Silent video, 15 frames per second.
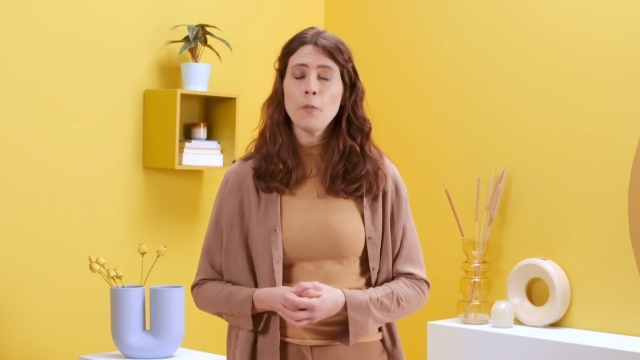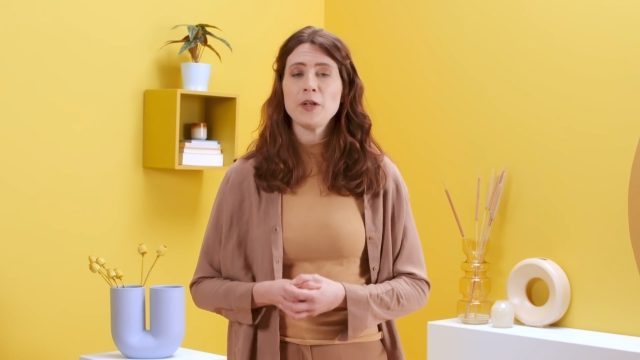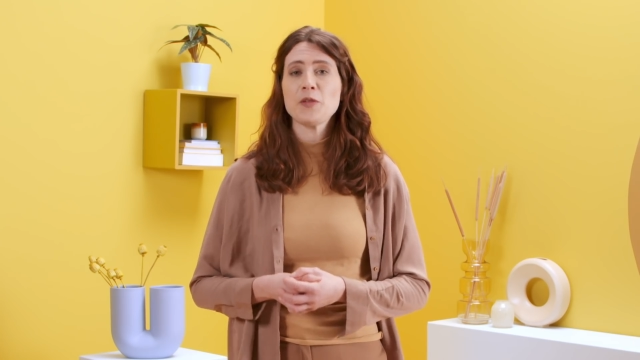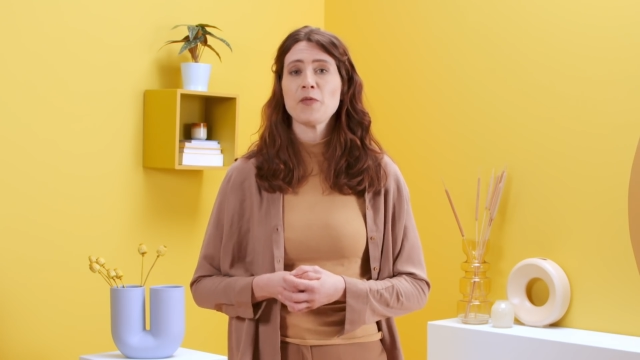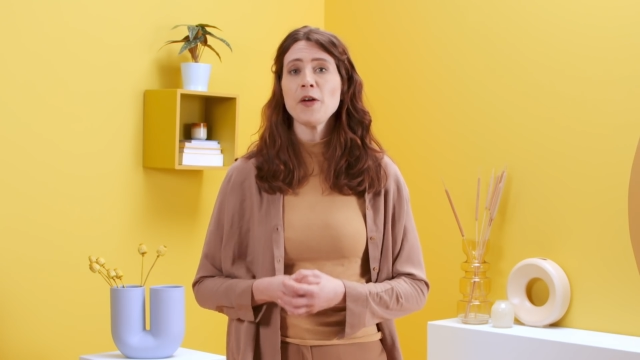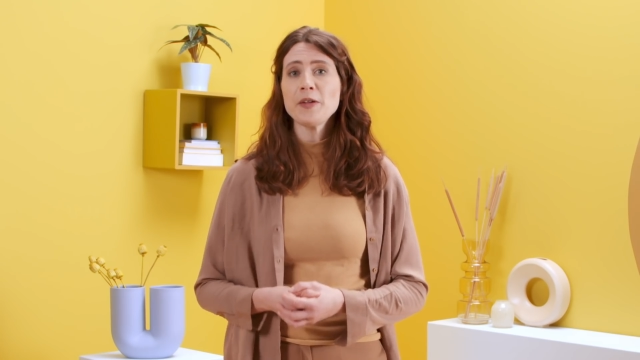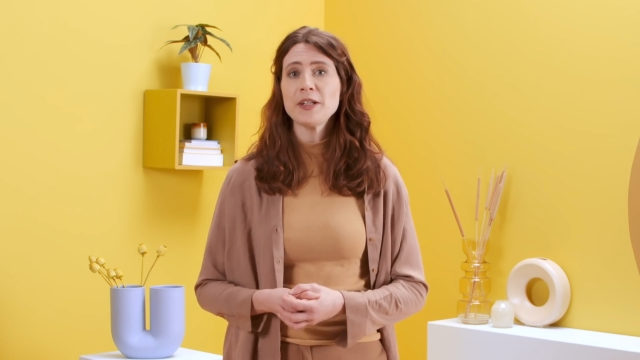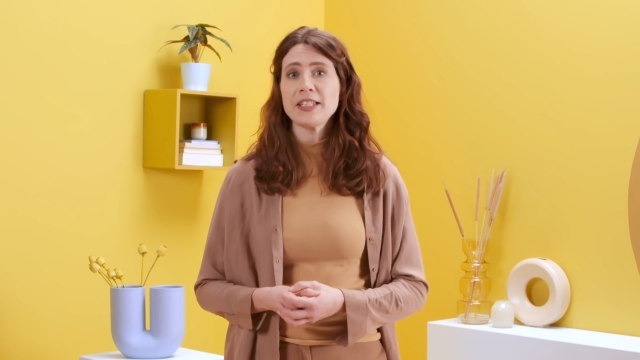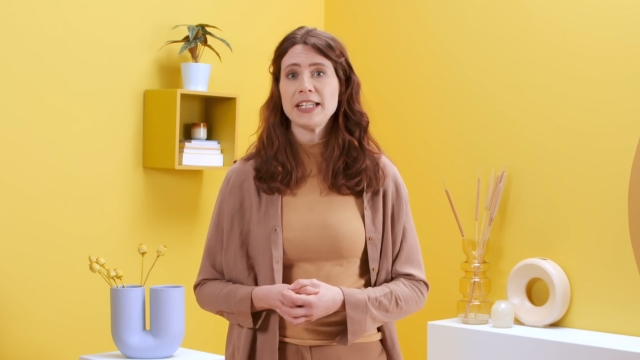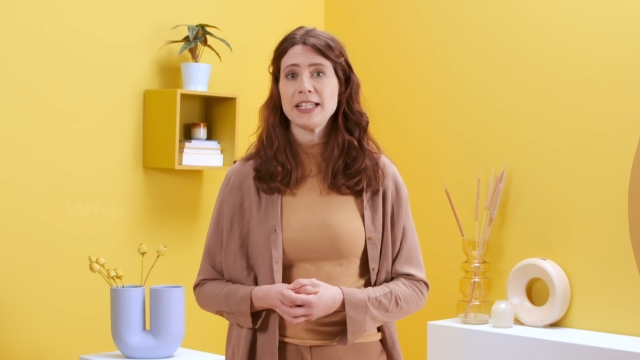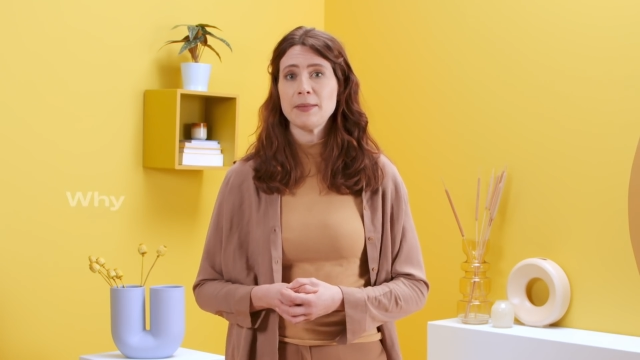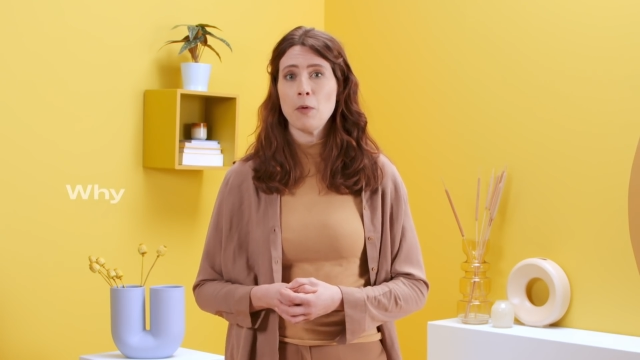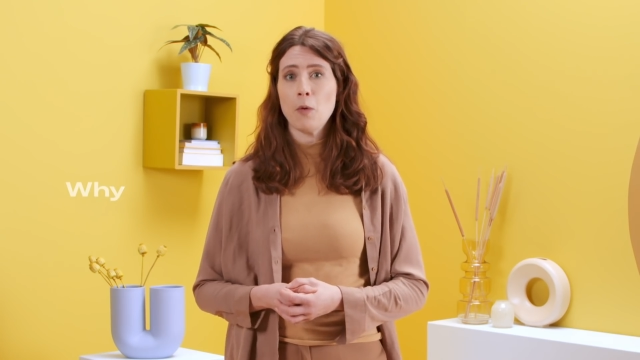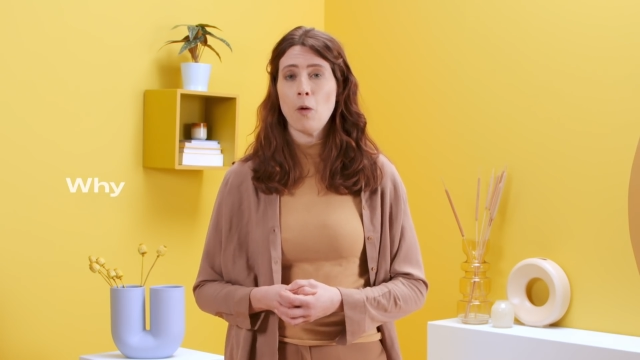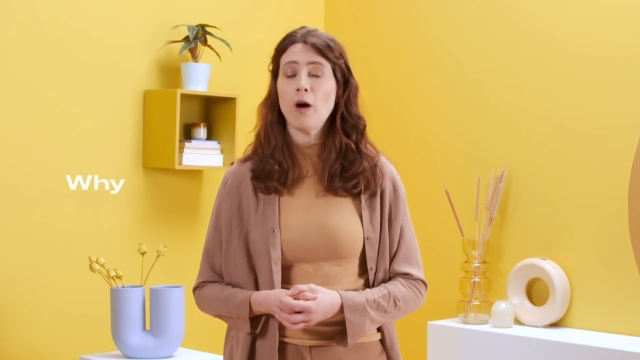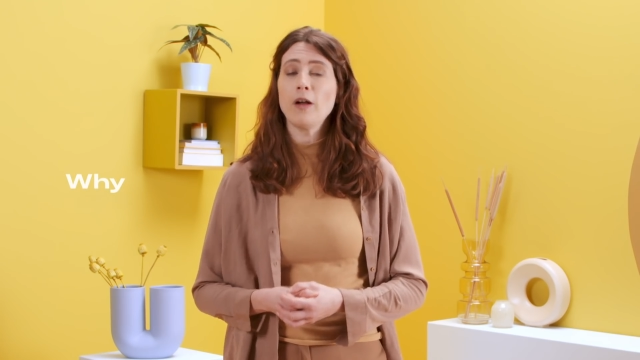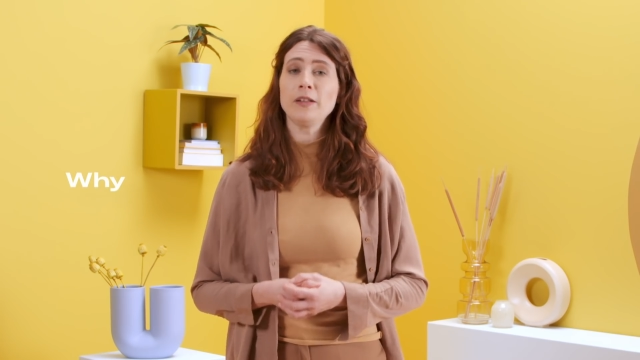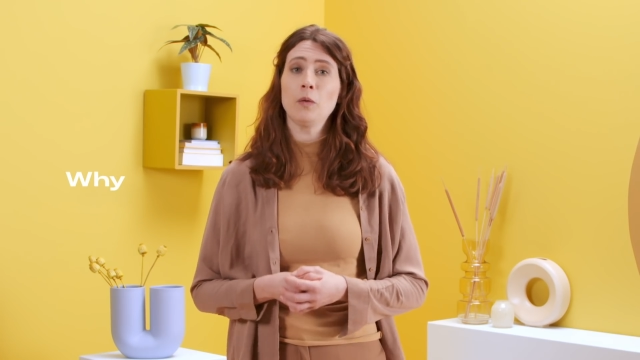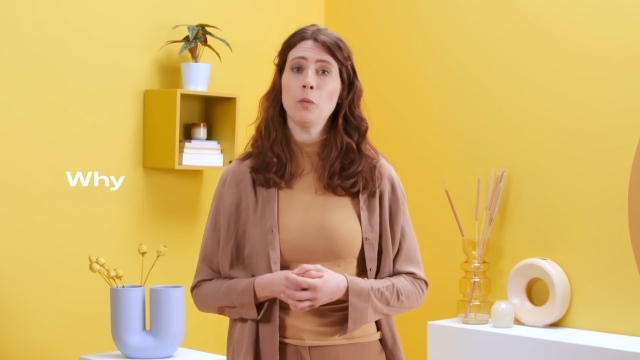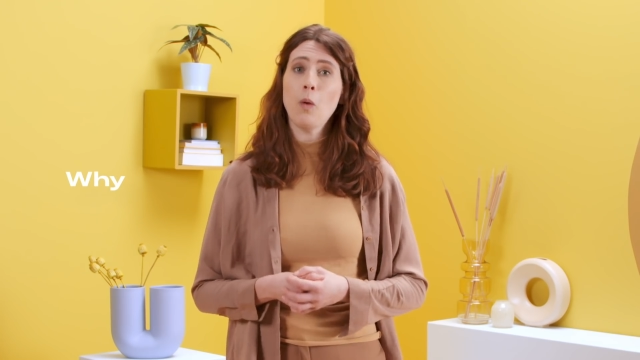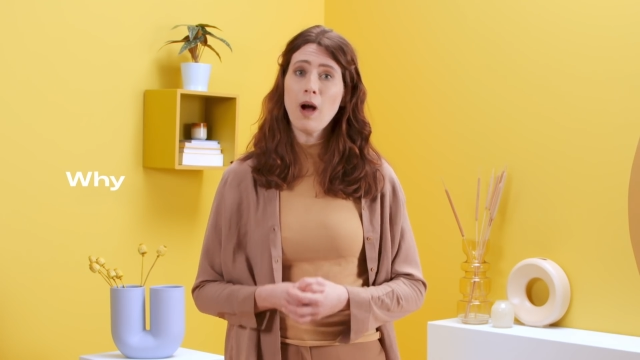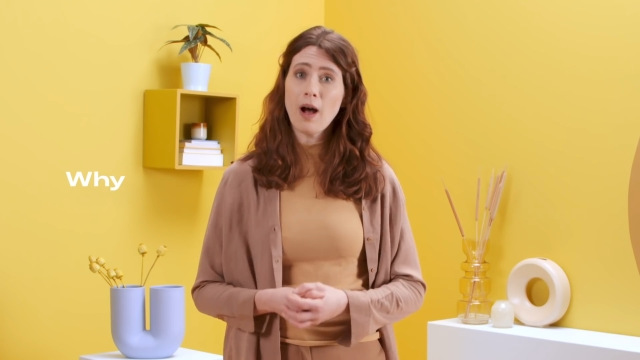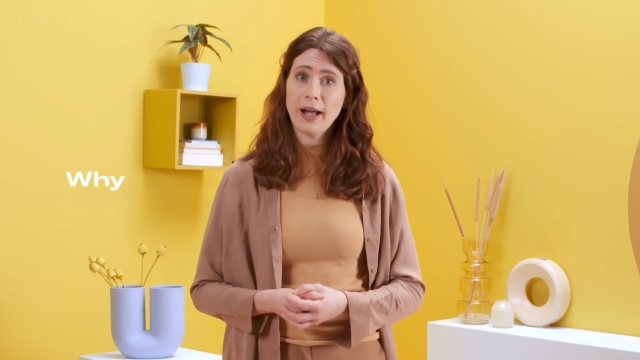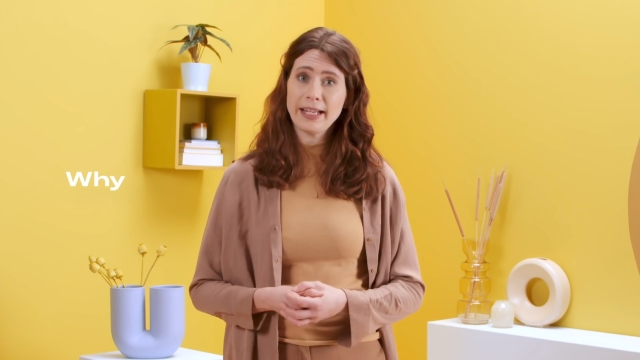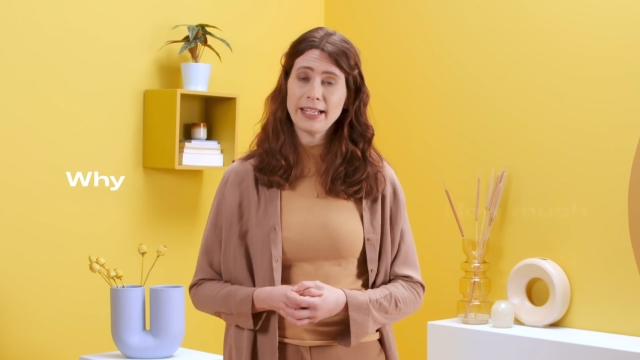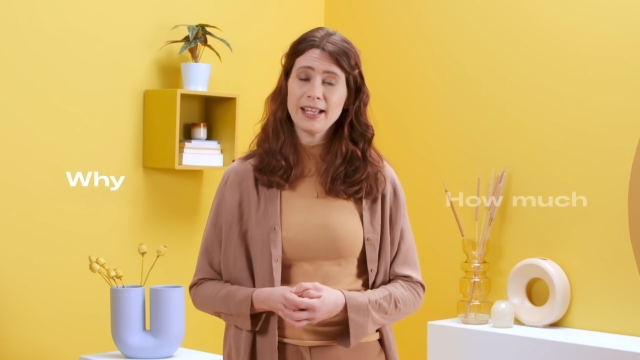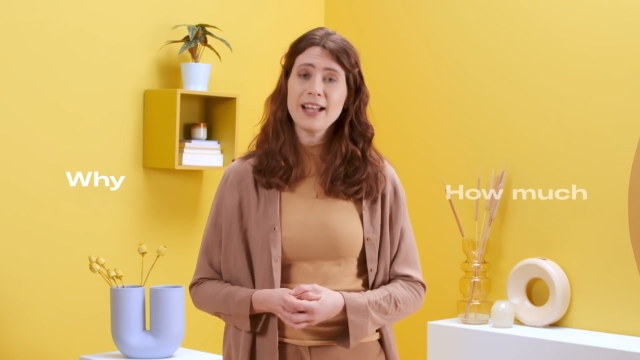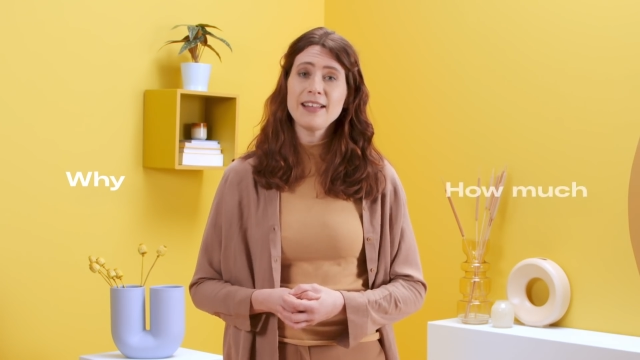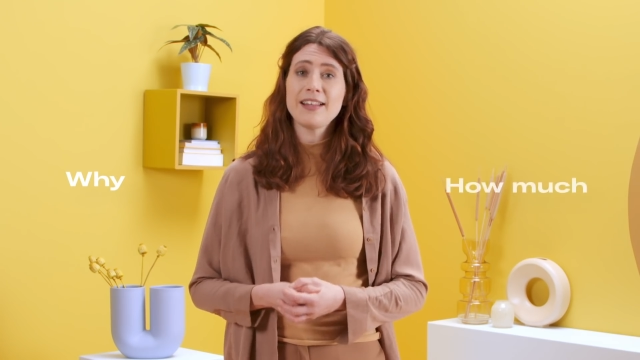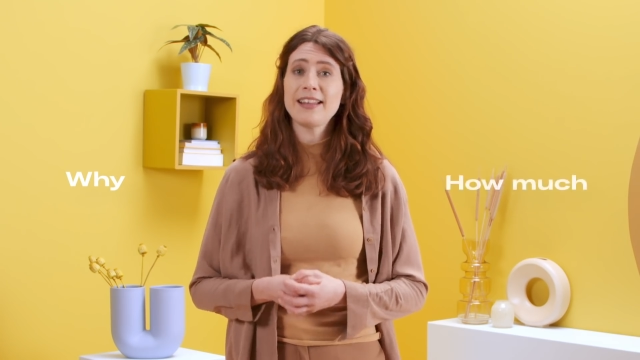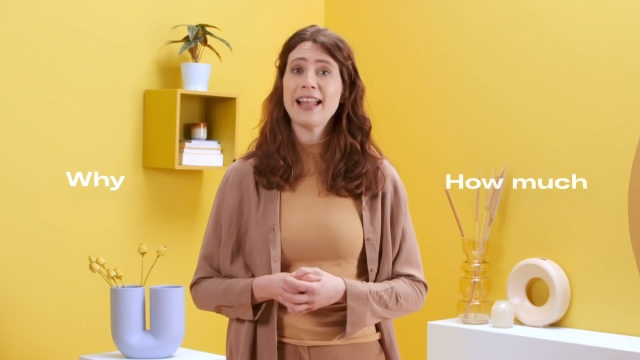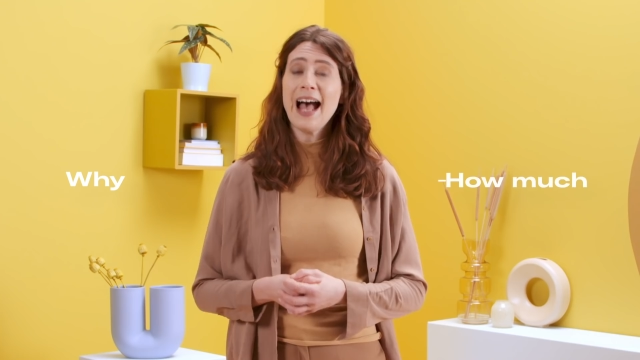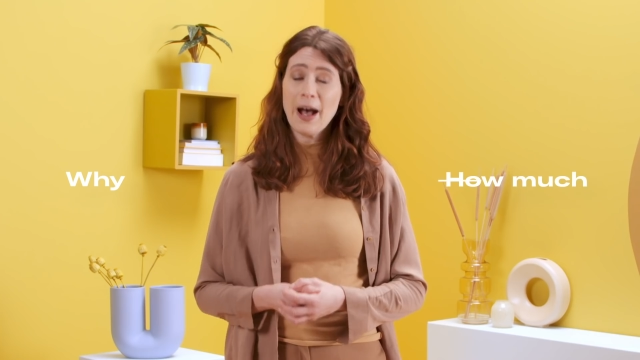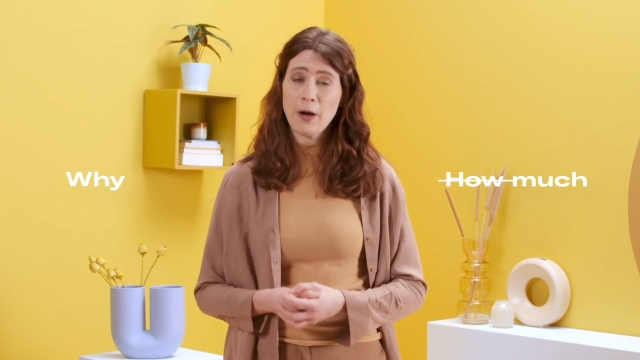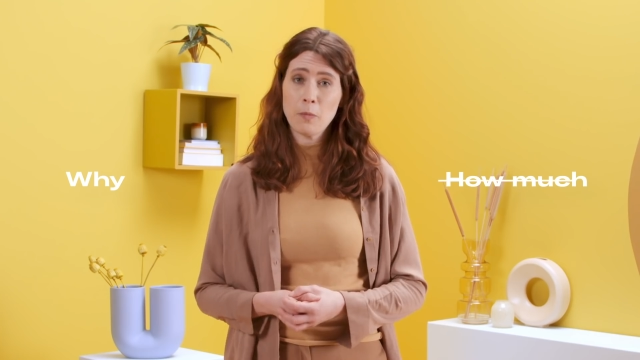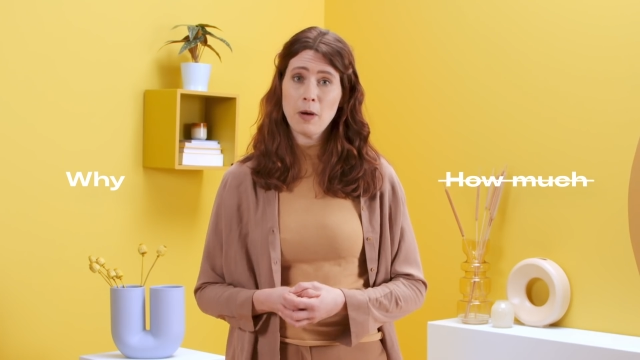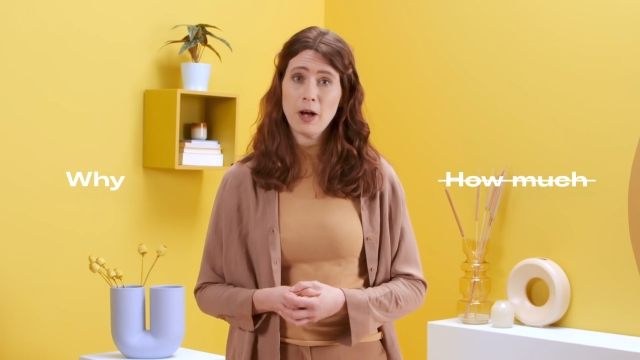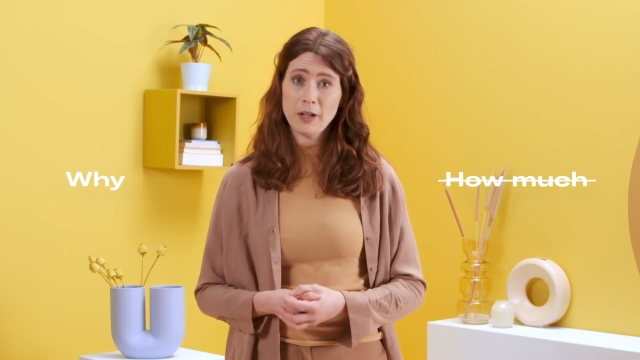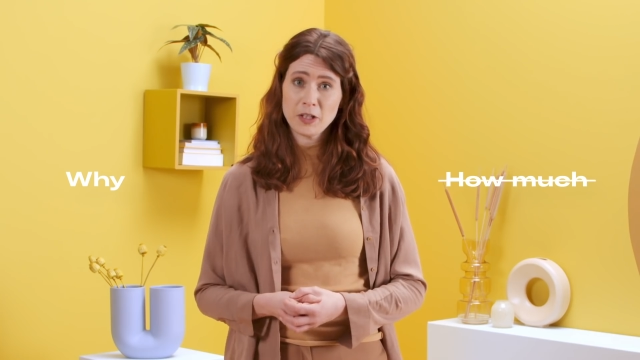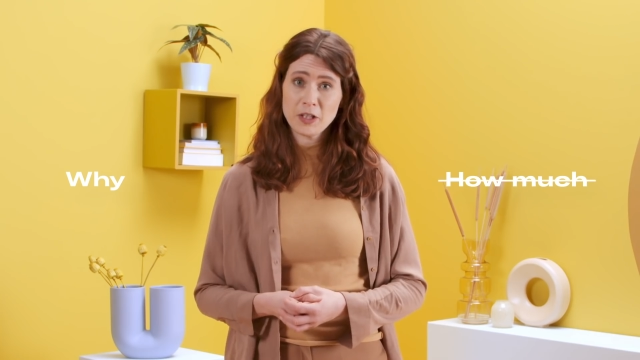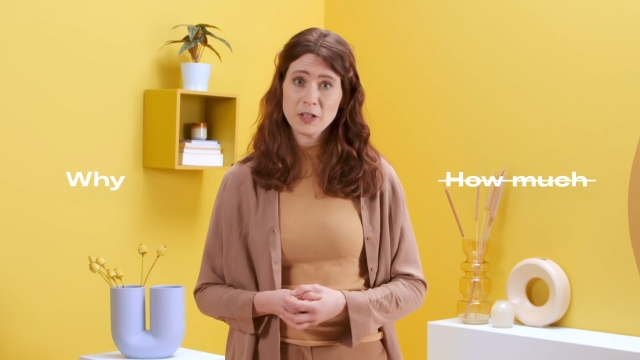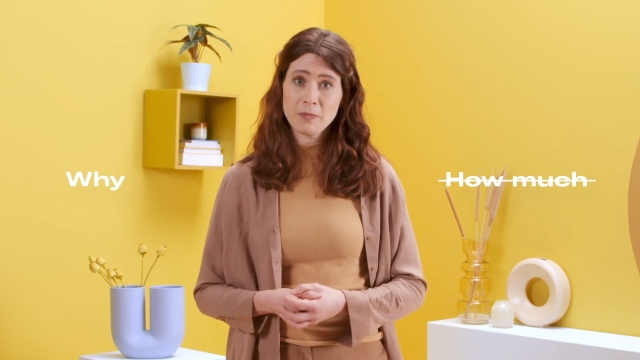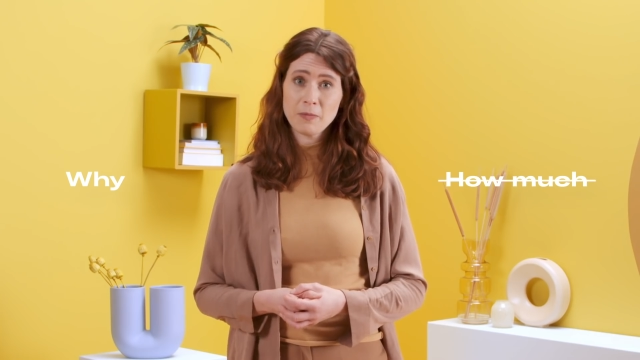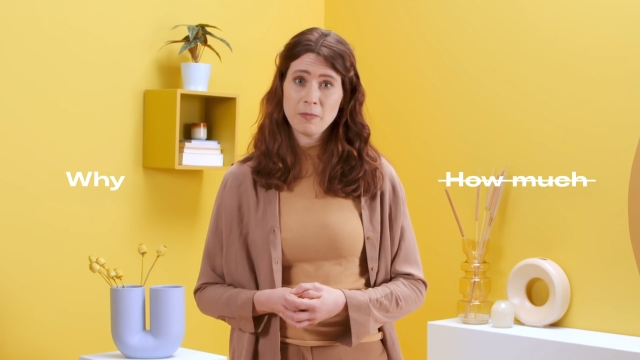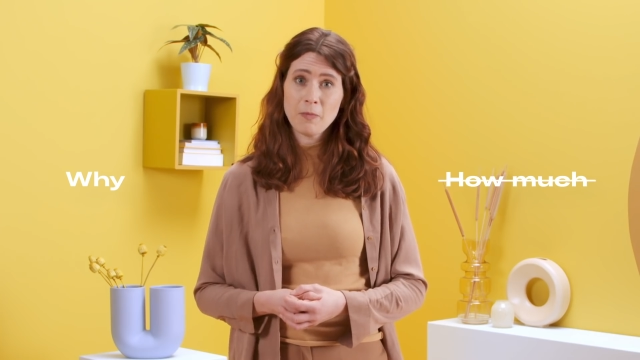which focuses more on the why than the how much,